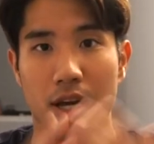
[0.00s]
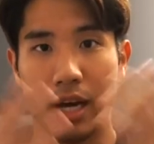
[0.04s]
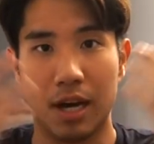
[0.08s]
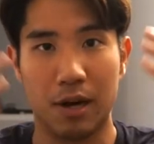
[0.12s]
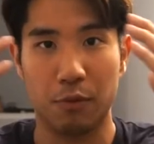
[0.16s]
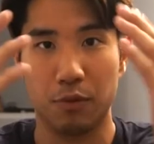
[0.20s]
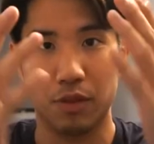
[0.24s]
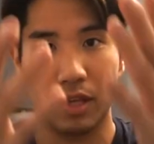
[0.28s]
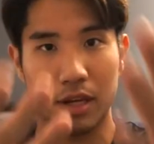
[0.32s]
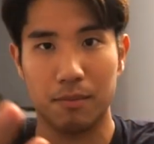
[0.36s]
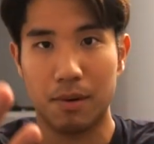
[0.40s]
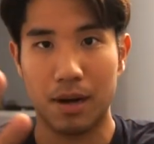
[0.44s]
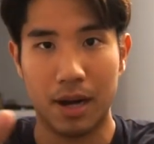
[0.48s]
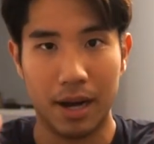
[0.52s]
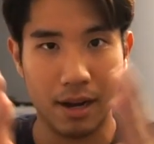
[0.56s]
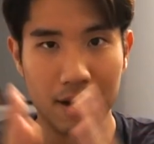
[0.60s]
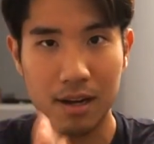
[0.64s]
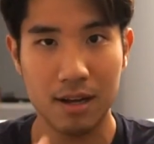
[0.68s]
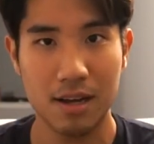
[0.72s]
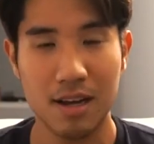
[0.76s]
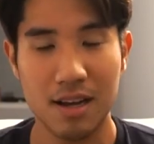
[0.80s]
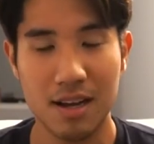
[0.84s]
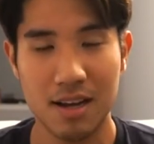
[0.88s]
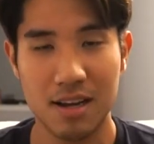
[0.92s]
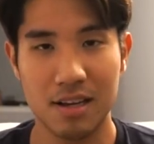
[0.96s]
I don't think my
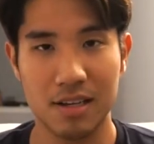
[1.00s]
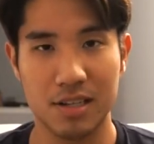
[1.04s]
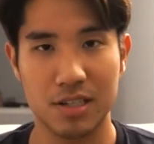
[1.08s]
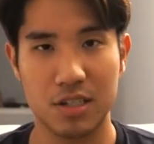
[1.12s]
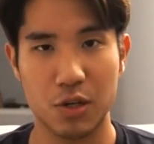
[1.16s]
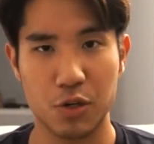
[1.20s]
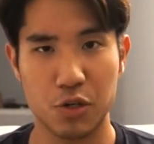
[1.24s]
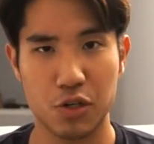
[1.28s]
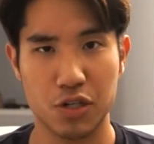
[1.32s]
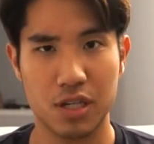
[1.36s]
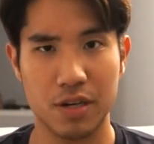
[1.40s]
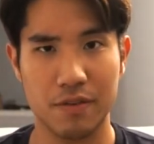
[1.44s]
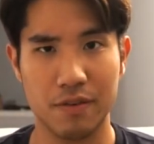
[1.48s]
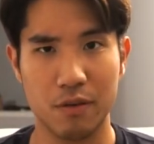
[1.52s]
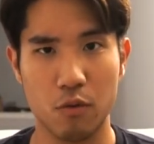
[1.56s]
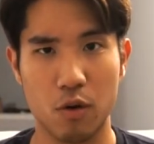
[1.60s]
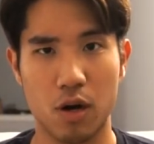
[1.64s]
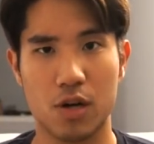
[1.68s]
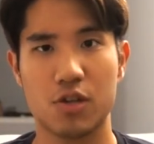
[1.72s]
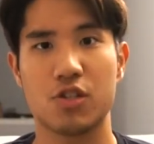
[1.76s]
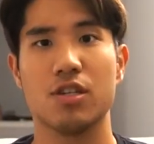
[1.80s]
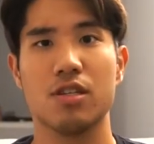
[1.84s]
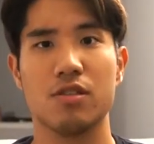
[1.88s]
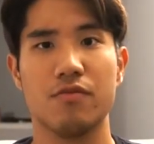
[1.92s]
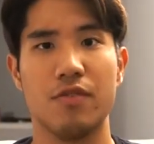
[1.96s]
associates even
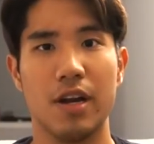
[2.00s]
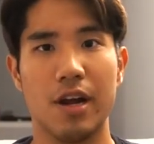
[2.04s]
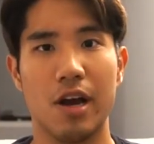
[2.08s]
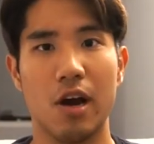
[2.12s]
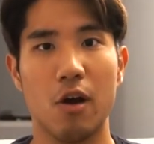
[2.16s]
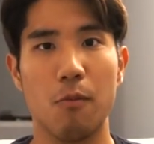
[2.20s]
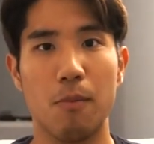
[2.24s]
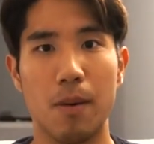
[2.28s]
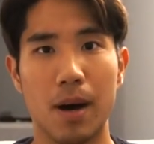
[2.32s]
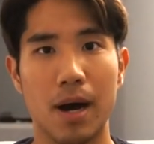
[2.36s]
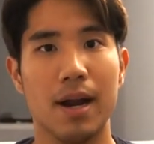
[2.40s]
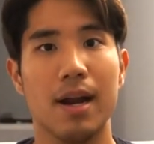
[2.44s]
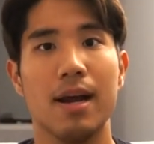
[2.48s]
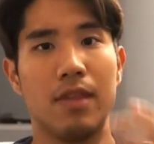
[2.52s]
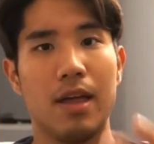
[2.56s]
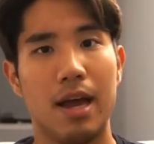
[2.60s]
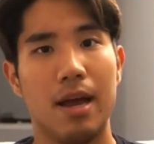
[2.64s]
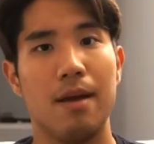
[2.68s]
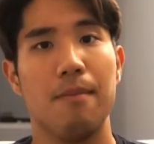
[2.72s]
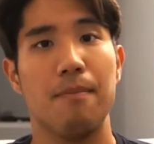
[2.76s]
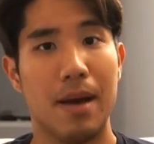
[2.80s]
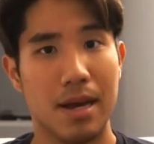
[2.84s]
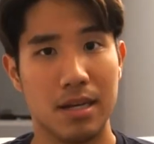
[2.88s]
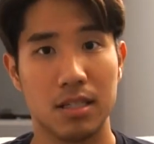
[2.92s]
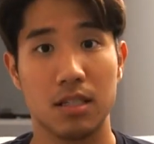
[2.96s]
watch this video, but they
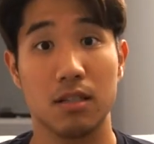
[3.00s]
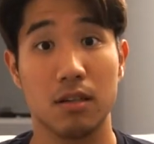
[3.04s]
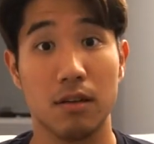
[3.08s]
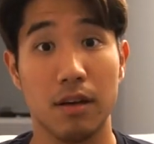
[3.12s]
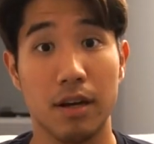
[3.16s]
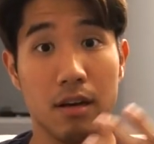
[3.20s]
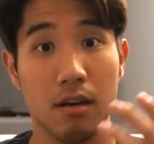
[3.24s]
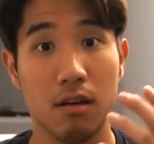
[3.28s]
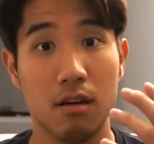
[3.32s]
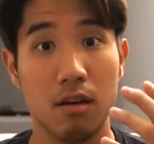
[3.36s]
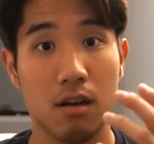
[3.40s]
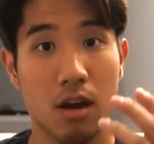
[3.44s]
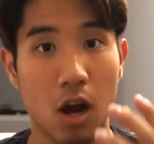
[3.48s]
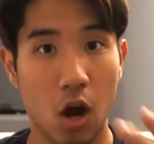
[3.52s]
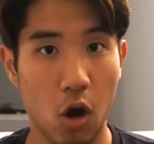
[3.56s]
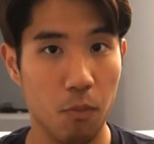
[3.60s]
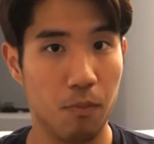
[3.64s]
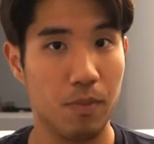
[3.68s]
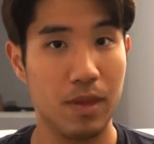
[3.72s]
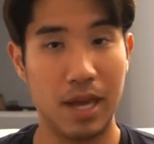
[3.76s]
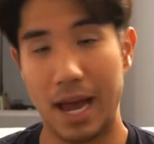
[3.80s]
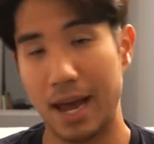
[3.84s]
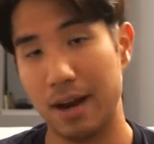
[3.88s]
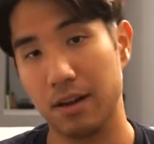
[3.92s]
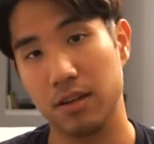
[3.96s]
basically help
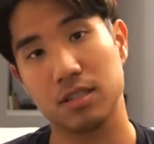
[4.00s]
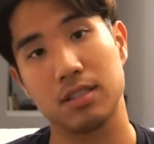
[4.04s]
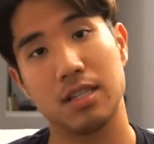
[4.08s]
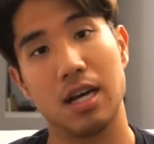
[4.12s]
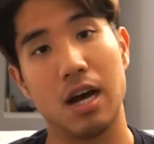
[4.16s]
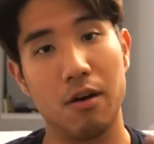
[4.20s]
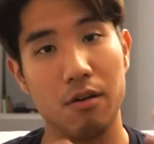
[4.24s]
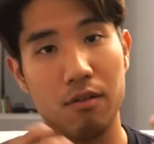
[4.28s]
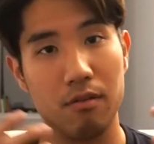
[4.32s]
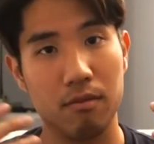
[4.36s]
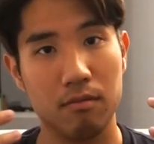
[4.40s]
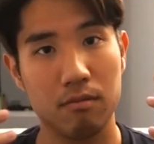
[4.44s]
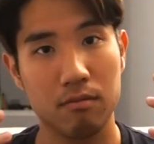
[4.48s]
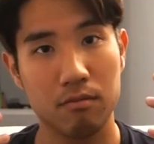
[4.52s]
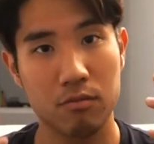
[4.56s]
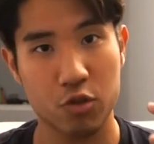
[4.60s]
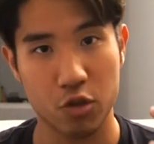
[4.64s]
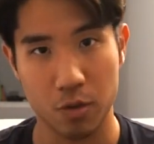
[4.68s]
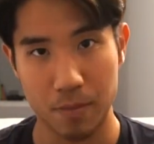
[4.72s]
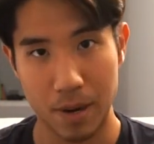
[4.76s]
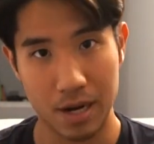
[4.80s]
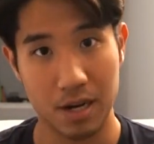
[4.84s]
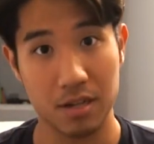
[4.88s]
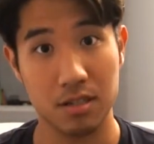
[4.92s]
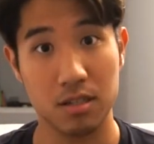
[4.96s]
the analyst out
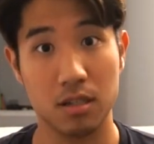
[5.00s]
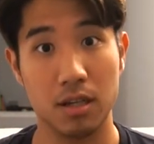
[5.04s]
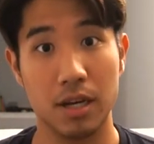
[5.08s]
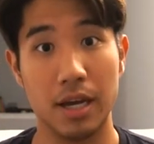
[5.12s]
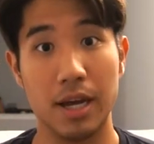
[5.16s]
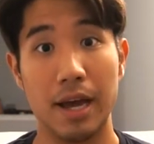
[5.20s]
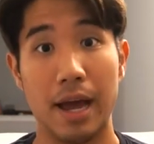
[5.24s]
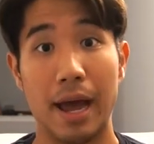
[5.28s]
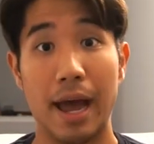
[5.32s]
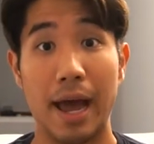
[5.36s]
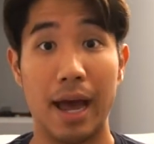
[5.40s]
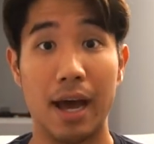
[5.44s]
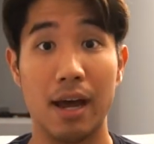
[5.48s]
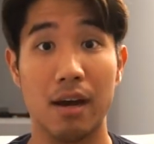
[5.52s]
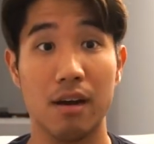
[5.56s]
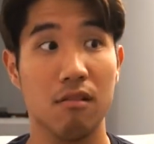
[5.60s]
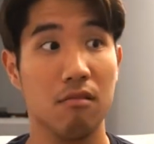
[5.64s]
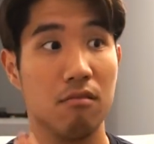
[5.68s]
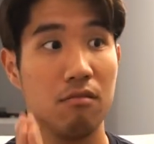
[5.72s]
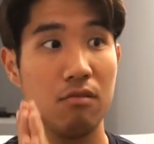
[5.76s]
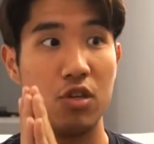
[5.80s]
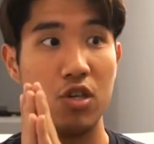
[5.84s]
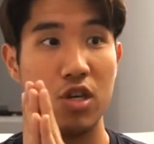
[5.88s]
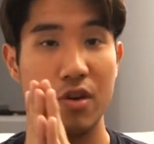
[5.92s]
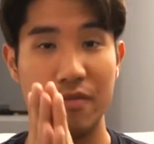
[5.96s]
tremendously and
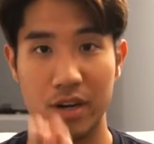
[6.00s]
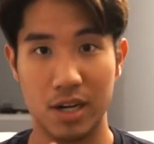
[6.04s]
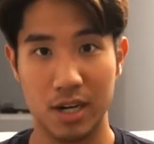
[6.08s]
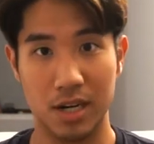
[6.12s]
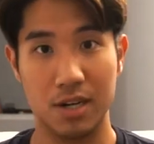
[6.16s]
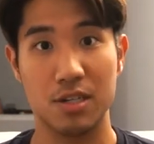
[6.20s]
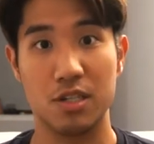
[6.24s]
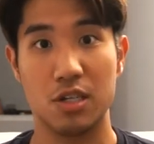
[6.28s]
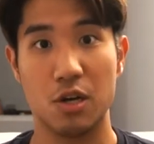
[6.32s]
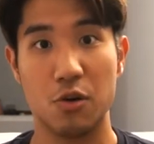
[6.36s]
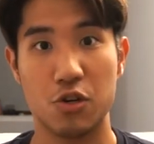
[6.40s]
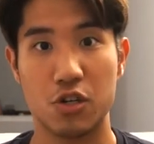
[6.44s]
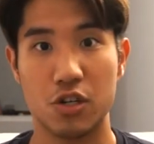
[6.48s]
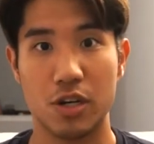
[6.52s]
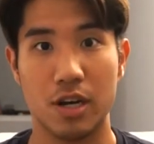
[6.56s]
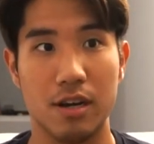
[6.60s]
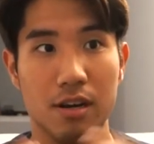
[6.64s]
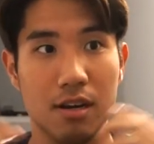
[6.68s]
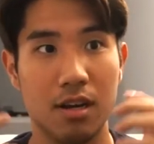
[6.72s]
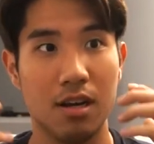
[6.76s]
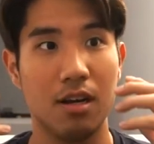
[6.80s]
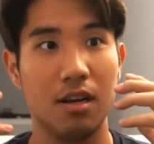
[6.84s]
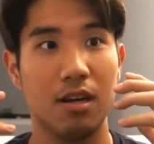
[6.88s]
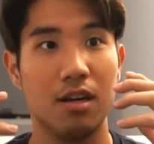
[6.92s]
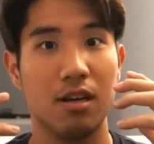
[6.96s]
you have a good associate,
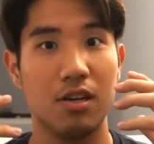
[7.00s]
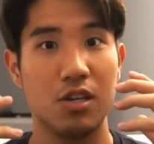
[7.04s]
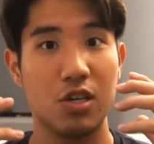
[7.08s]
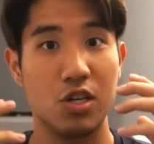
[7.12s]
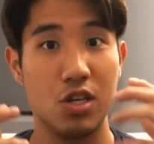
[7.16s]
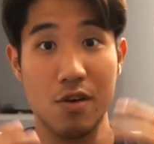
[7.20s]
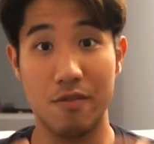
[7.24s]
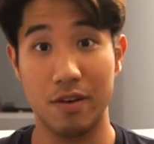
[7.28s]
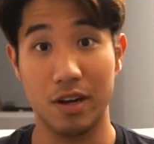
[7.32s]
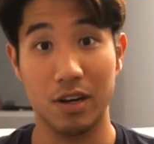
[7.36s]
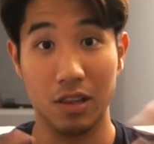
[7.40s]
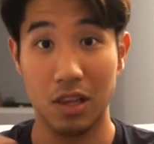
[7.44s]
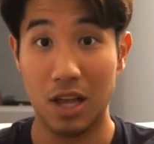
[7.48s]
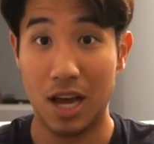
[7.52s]
you have a good